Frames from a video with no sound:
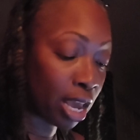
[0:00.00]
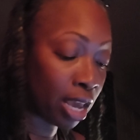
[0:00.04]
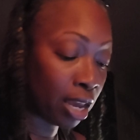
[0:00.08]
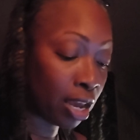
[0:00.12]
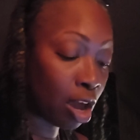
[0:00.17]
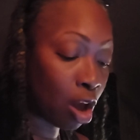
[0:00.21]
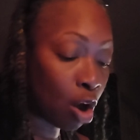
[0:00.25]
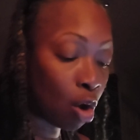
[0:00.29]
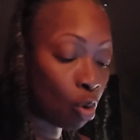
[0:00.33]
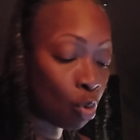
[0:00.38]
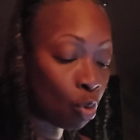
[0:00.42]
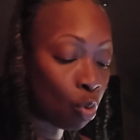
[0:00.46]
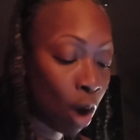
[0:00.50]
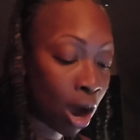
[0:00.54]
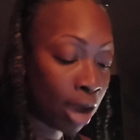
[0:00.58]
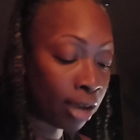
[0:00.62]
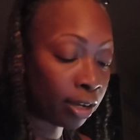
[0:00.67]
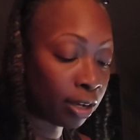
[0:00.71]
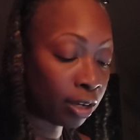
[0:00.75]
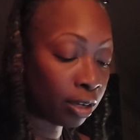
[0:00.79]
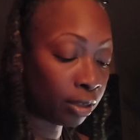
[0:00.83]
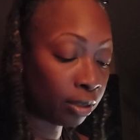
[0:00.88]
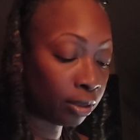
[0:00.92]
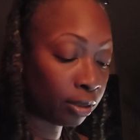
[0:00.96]
a
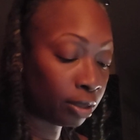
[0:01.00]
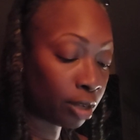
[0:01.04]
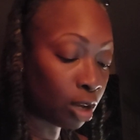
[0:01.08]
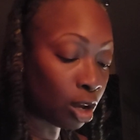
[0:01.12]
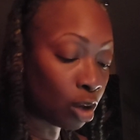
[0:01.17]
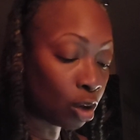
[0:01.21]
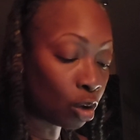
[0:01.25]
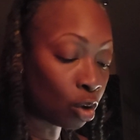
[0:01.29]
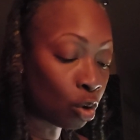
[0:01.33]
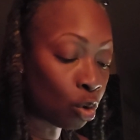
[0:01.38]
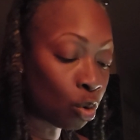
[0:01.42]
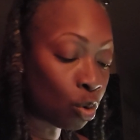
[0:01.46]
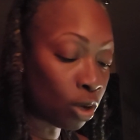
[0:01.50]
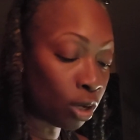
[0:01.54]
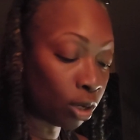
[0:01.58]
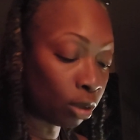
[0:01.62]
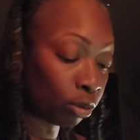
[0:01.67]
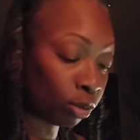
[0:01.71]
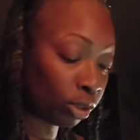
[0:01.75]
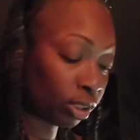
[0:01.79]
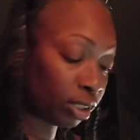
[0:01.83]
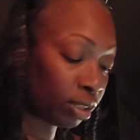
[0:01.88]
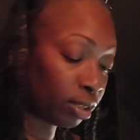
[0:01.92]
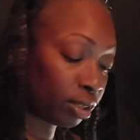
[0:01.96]
white
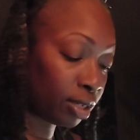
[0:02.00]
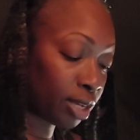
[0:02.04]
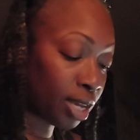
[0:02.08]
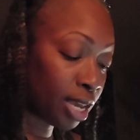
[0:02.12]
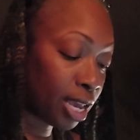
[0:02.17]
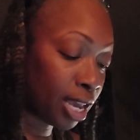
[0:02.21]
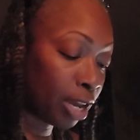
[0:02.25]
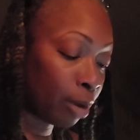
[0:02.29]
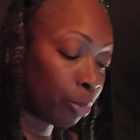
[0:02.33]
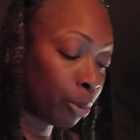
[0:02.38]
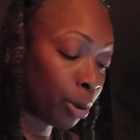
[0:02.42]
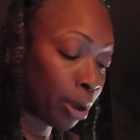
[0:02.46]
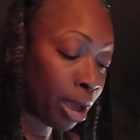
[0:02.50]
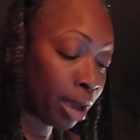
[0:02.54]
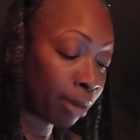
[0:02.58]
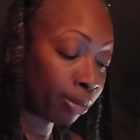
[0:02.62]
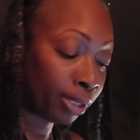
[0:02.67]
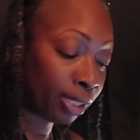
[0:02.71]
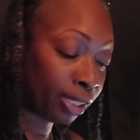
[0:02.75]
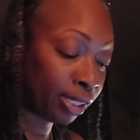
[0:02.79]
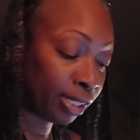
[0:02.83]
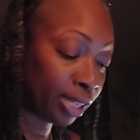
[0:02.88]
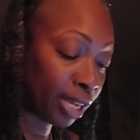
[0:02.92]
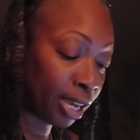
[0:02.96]
quilt. And
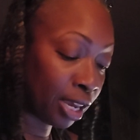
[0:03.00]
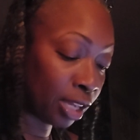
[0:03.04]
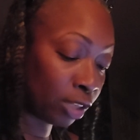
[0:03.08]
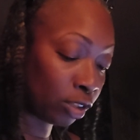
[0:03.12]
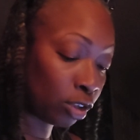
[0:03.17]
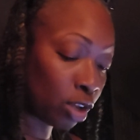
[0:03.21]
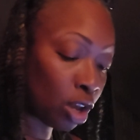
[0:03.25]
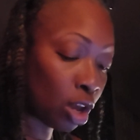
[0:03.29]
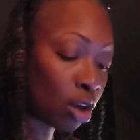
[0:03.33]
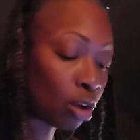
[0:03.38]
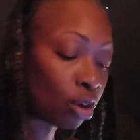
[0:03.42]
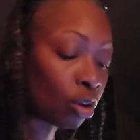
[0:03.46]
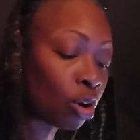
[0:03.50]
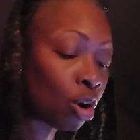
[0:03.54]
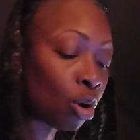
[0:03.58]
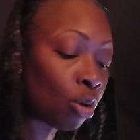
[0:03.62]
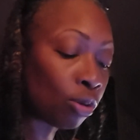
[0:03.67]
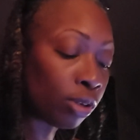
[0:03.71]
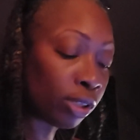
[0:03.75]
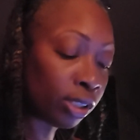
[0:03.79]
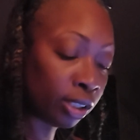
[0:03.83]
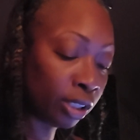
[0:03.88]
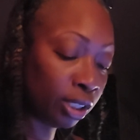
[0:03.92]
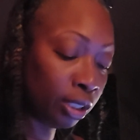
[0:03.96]
perhaps it says,
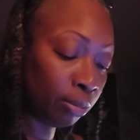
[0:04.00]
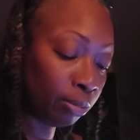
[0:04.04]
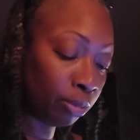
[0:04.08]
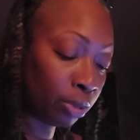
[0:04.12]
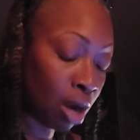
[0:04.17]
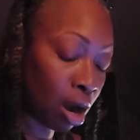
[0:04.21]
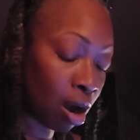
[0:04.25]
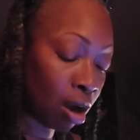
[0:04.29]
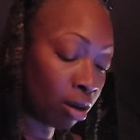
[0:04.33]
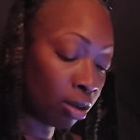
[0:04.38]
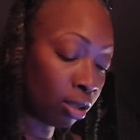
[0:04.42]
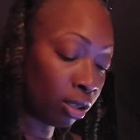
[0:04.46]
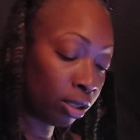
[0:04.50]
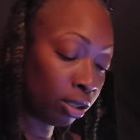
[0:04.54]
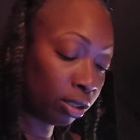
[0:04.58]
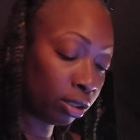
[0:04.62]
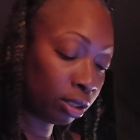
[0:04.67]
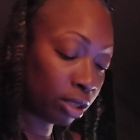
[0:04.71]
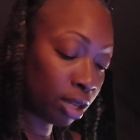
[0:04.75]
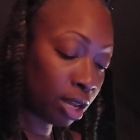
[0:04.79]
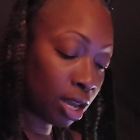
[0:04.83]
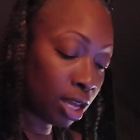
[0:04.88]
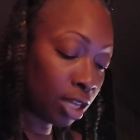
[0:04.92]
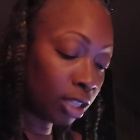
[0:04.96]
go to sleep,
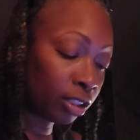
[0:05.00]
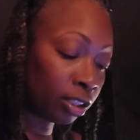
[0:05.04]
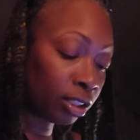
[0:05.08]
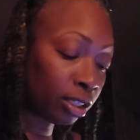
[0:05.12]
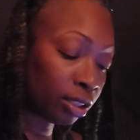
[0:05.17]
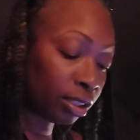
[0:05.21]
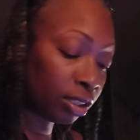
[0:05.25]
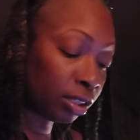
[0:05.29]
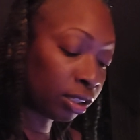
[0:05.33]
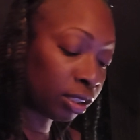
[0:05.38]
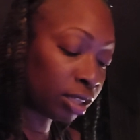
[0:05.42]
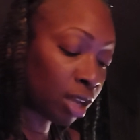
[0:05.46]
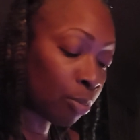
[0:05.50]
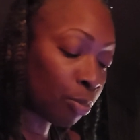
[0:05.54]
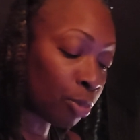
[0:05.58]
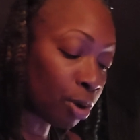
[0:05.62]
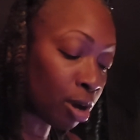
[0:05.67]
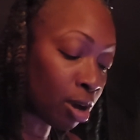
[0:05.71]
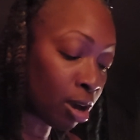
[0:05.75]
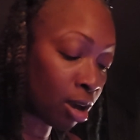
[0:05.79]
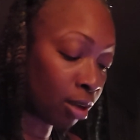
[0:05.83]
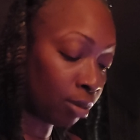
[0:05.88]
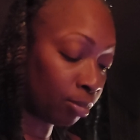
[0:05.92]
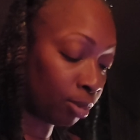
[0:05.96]
darlings, till the summer
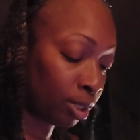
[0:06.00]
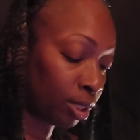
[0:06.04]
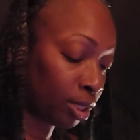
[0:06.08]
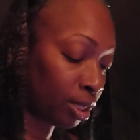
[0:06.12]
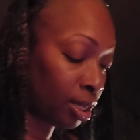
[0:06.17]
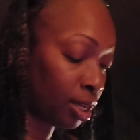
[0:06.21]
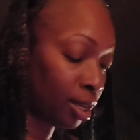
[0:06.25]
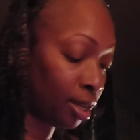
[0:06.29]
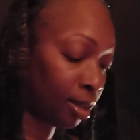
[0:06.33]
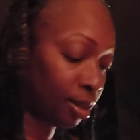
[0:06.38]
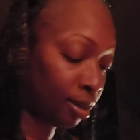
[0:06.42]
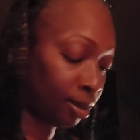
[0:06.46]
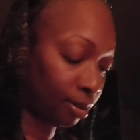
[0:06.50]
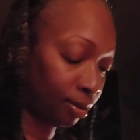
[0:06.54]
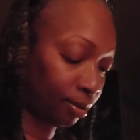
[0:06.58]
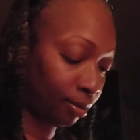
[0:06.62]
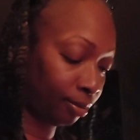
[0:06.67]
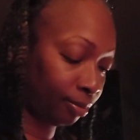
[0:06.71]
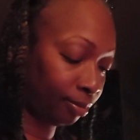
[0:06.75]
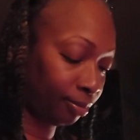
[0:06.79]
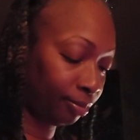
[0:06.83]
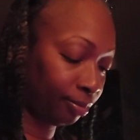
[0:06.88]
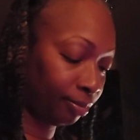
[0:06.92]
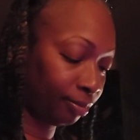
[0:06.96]
comes again.
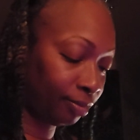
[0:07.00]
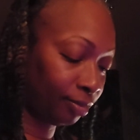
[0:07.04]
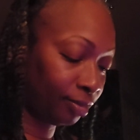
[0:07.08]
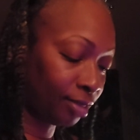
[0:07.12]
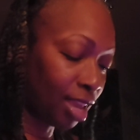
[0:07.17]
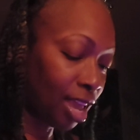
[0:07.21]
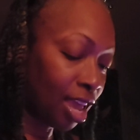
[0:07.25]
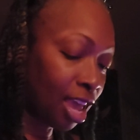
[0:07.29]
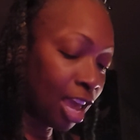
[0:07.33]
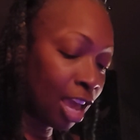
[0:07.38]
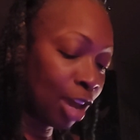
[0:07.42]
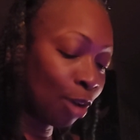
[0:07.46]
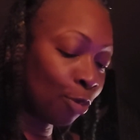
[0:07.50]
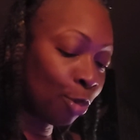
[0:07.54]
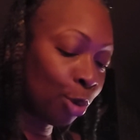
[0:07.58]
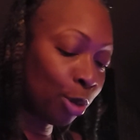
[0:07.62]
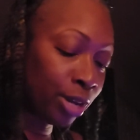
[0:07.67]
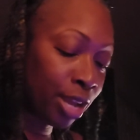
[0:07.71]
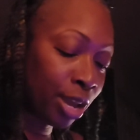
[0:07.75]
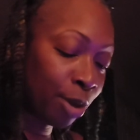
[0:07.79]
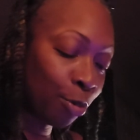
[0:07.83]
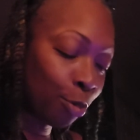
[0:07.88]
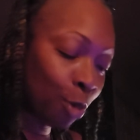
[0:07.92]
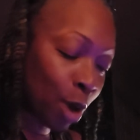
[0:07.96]
And
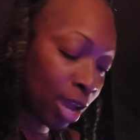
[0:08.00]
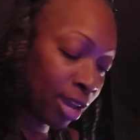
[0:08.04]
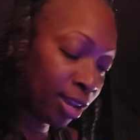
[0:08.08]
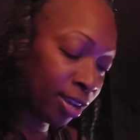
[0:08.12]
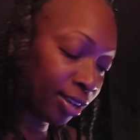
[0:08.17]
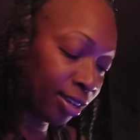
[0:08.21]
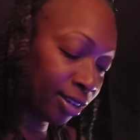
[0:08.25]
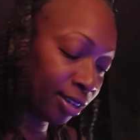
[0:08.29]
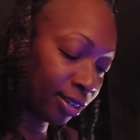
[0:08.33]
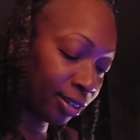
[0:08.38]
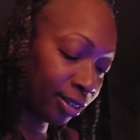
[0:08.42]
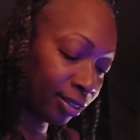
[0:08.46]
when they wake